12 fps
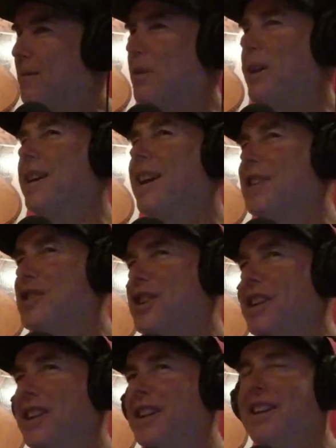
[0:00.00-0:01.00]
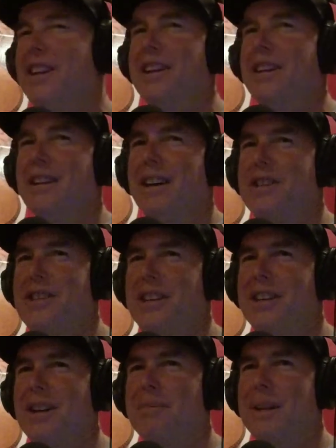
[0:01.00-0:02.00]
Well, I cheated. I
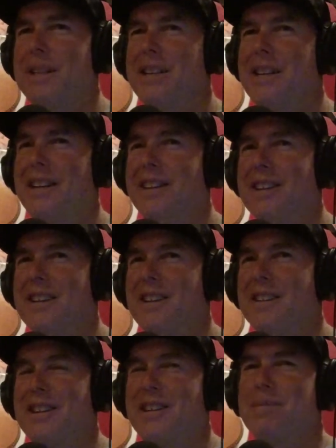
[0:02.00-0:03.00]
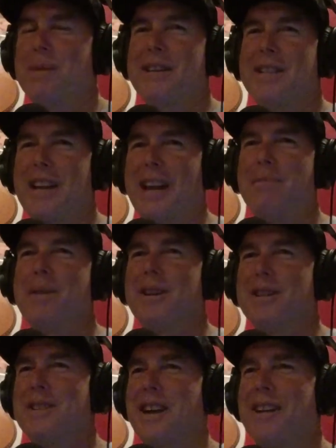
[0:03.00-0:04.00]
cheated on my tequila contest because I came in
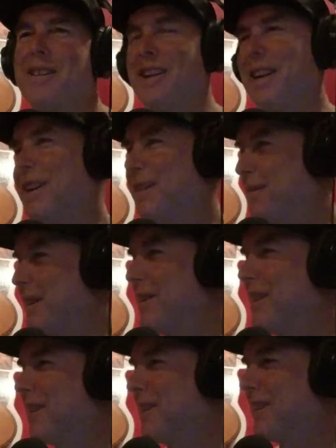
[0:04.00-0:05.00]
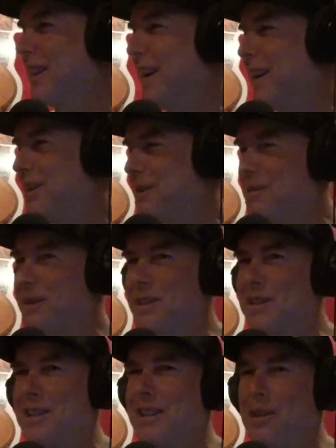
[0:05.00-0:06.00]
on Saturday and found out that they had new
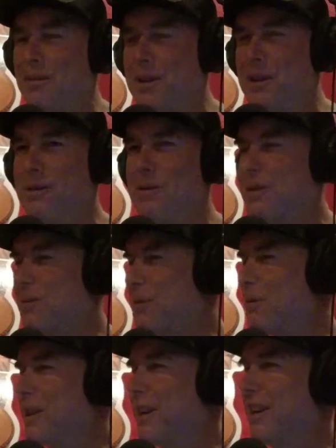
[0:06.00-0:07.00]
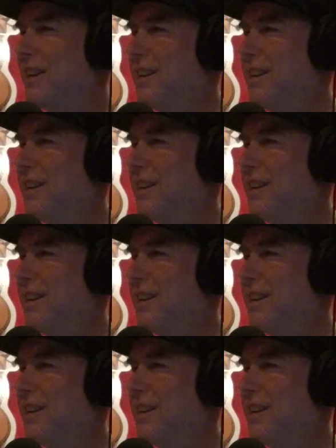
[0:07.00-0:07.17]
ones, 3 new ones. What were they?